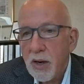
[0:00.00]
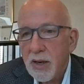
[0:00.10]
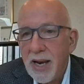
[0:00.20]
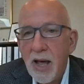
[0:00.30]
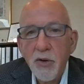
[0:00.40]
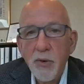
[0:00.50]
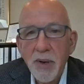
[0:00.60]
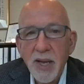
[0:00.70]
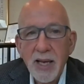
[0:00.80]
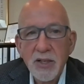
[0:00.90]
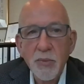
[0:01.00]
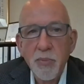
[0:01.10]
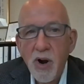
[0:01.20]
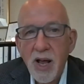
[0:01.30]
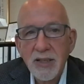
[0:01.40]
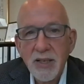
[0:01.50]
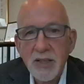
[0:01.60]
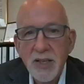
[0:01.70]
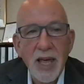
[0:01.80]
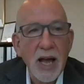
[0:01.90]
Now they're being asked to process
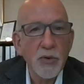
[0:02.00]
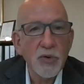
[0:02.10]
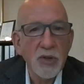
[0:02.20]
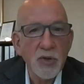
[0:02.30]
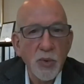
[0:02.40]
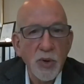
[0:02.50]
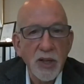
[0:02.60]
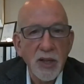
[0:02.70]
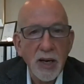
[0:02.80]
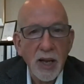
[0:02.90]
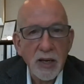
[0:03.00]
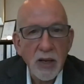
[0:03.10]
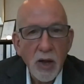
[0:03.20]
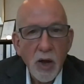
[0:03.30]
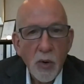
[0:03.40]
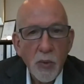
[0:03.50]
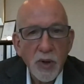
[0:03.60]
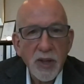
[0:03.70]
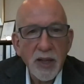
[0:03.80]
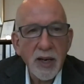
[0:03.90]
thousands within the
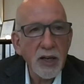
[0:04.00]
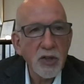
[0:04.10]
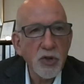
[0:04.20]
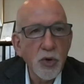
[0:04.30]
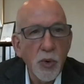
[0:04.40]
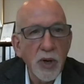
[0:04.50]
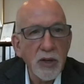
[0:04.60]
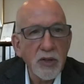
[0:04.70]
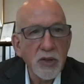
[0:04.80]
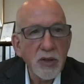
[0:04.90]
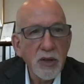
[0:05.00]
next 2 weeks,